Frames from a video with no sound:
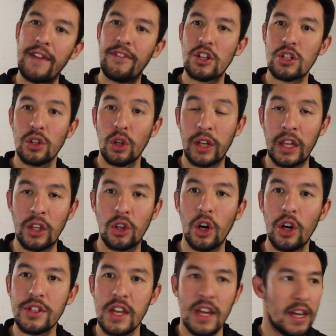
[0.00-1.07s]
If it's looking
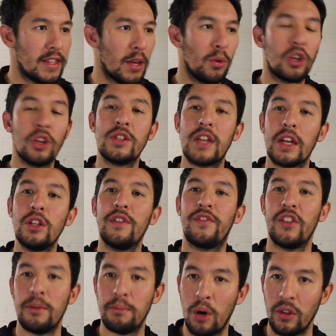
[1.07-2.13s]
good, then we continue for
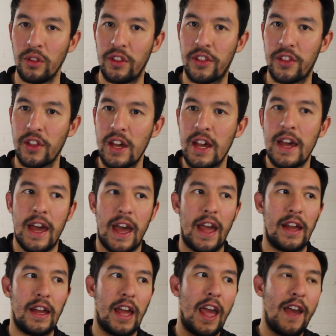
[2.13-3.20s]
the month.
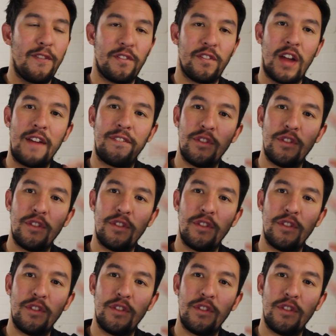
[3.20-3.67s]
If